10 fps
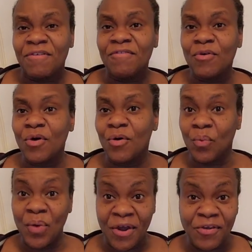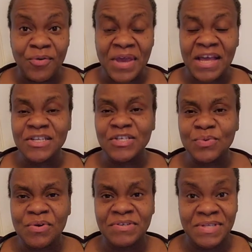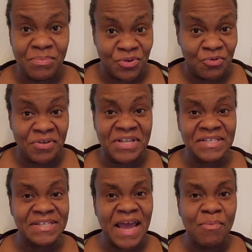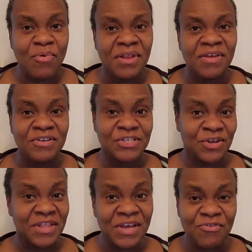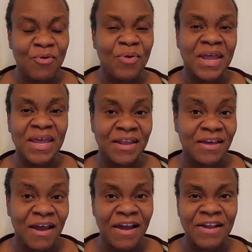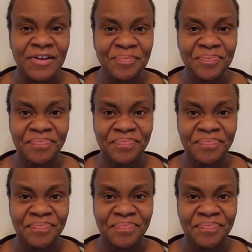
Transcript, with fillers: for where you can source them during this time when there is nothing growing in the garden?